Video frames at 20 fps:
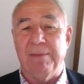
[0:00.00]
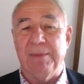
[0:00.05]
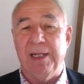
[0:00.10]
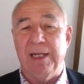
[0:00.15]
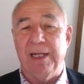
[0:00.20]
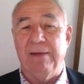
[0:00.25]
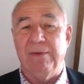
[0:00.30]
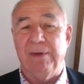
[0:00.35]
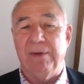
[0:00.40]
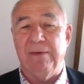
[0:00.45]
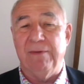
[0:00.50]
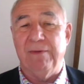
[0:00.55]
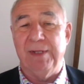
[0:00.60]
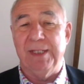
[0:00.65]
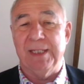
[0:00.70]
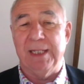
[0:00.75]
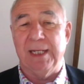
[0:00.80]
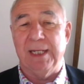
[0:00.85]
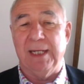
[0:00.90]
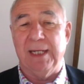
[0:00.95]
the level of
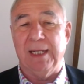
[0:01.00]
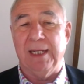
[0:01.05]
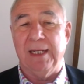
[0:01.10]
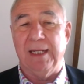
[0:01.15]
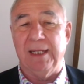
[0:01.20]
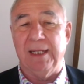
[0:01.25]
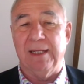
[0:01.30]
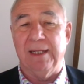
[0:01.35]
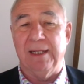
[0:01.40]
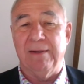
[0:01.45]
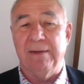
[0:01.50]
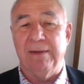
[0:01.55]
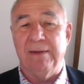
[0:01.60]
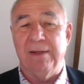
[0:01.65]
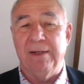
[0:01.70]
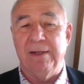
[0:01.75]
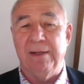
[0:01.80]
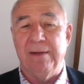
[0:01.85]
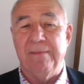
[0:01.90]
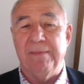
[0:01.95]
recycling,
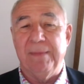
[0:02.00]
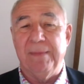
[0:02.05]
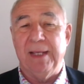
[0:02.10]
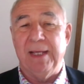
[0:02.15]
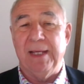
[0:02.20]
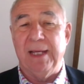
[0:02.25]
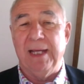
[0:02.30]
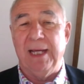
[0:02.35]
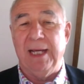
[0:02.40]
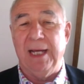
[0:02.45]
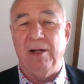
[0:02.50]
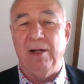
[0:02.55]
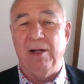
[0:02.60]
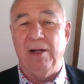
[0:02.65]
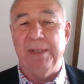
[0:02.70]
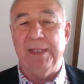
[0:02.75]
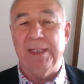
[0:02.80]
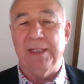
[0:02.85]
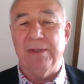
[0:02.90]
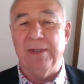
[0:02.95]

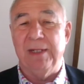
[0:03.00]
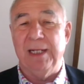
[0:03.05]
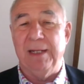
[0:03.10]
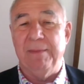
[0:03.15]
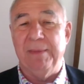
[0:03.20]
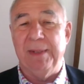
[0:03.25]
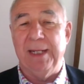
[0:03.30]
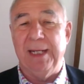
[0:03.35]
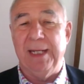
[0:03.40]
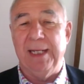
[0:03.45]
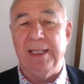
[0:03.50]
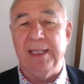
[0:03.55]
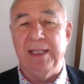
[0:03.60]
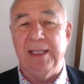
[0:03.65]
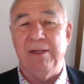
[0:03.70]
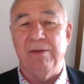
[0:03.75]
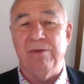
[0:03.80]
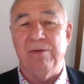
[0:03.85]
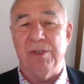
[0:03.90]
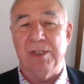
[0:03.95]
helping to eliminate the
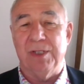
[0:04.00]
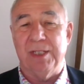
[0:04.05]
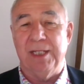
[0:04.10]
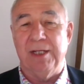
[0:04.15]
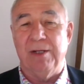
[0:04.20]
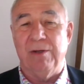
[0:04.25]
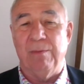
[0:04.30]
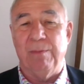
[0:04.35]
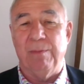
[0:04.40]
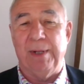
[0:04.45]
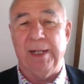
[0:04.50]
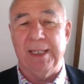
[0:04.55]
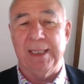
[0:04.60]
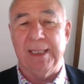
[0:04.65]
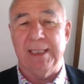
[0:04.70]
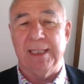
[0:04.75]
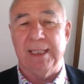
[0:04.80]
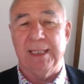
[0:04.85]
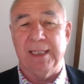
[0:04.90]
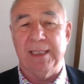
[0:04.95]
use of single
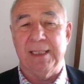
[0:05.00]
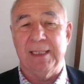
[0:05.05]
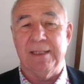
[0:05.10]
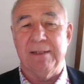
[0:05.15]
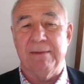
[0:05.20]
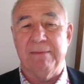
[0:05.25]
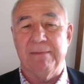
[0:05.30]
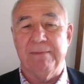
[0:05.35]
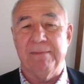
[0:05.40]
plastics,